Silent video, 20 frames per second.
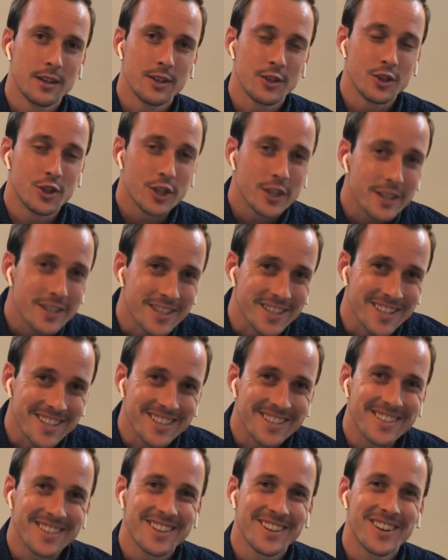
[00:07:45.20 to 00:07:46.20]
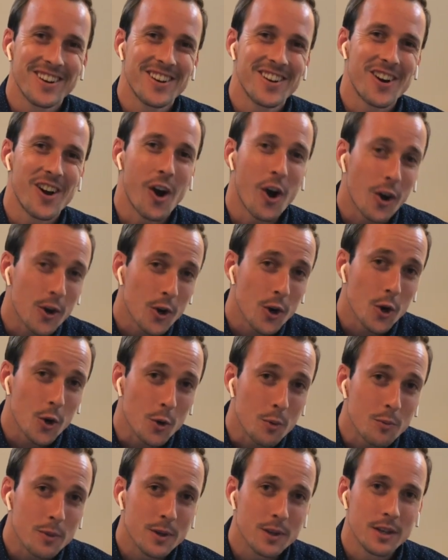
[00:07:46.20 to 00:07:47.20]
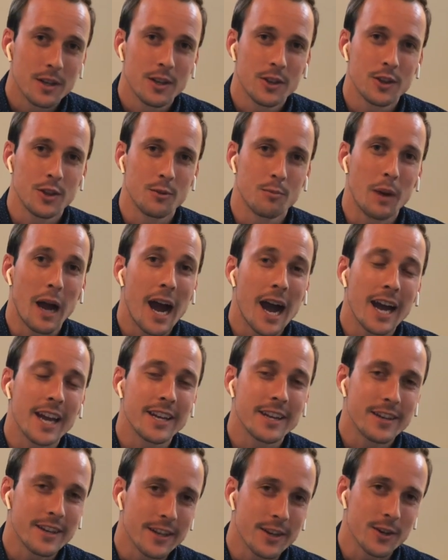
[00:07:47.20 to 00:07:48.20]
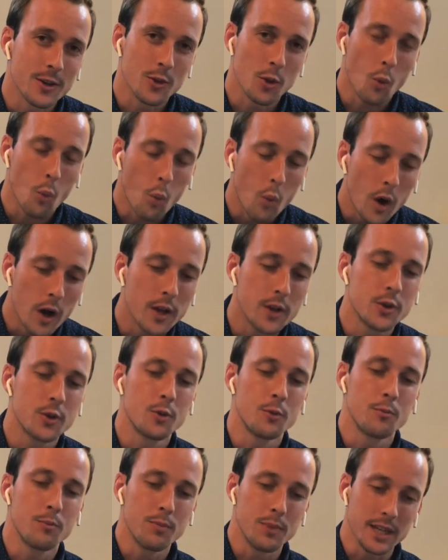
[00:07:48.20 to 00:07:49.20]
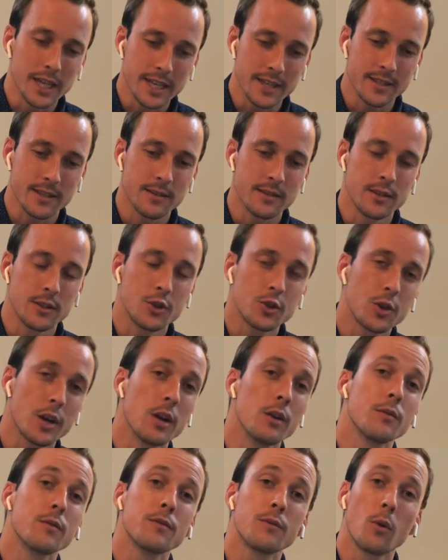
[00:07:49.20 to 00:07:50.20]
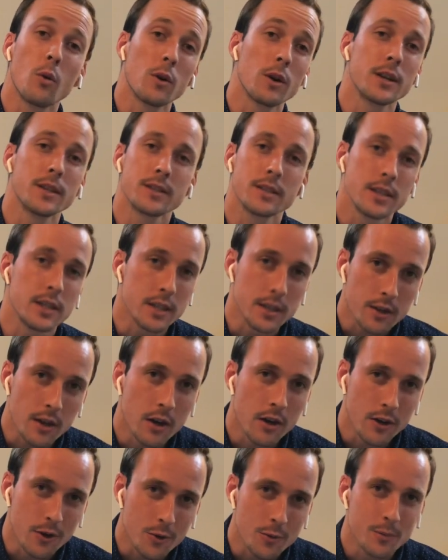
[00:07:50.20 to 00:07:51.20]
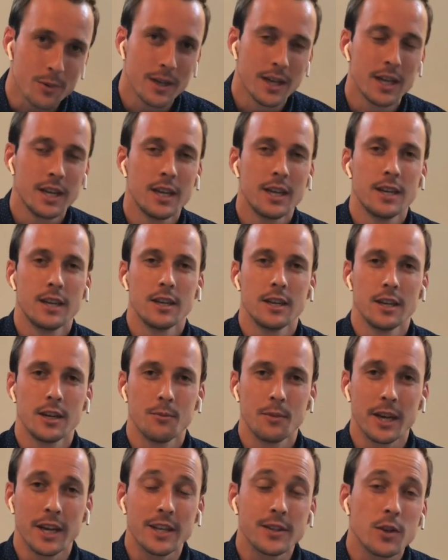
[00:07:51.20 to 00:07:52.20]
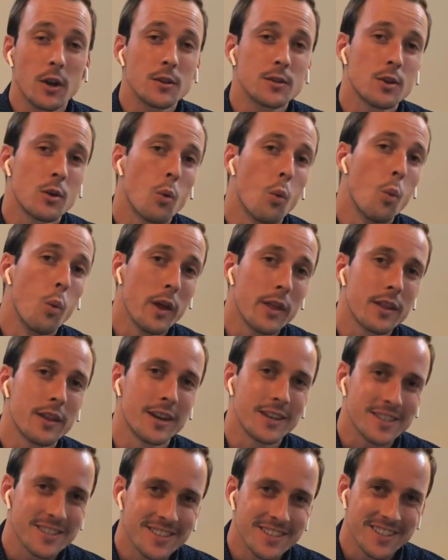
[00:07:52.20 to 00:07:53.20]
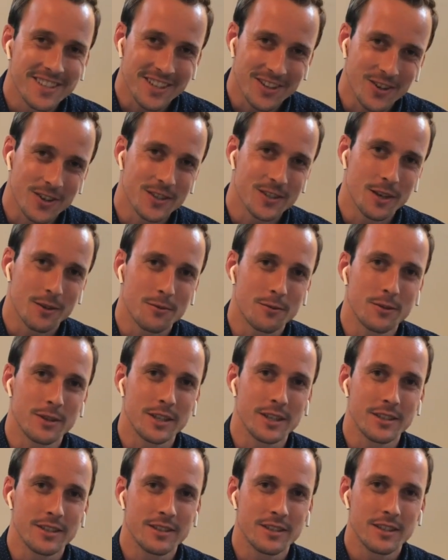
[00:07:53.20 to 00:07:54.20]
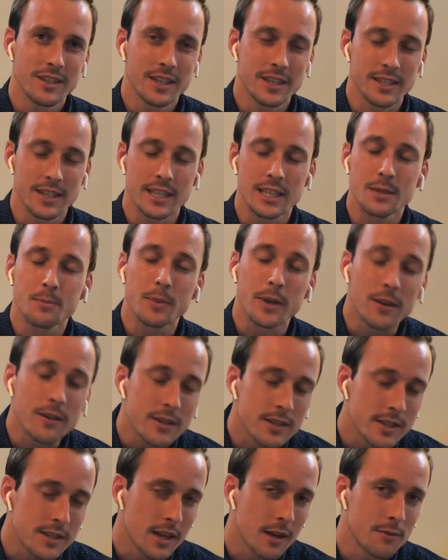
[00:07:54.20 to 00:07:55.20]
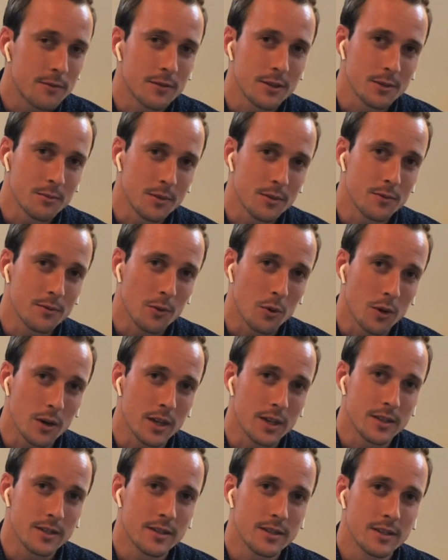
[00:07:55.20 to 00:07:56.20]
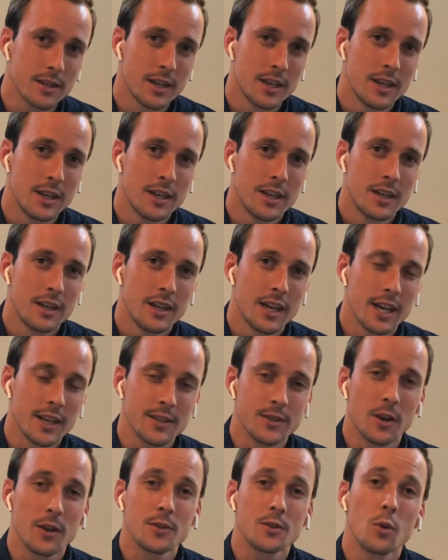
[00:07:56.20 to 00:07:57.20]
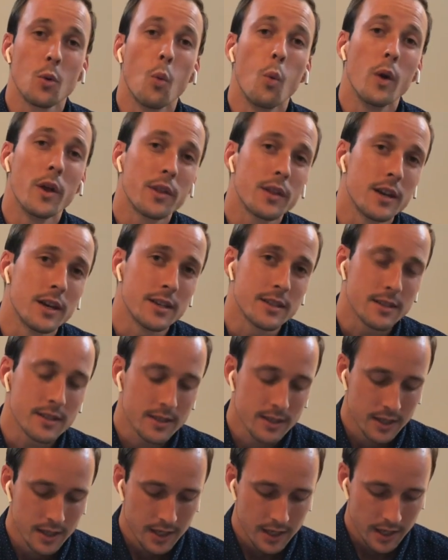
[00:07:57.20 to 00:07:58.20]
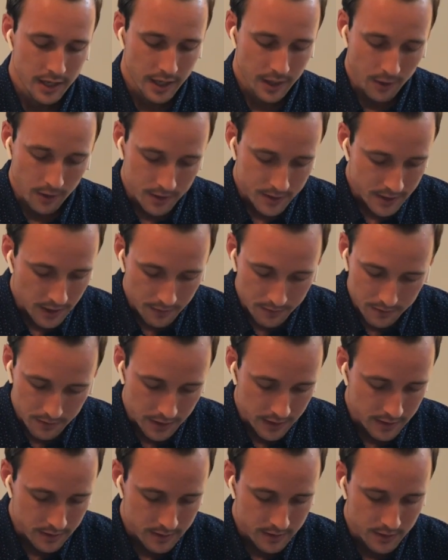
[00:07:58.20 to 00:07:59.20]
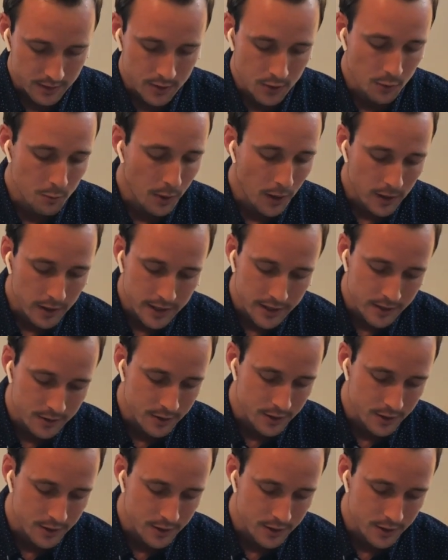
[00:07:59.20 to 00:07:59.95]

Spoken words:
Jesus, our hope, the pioneer, the one who blazes the trail for us in hope. And he's also with us in our sufferings. He's experienced suffering before us, and he's also with us in our sufferings. And so, Park Hill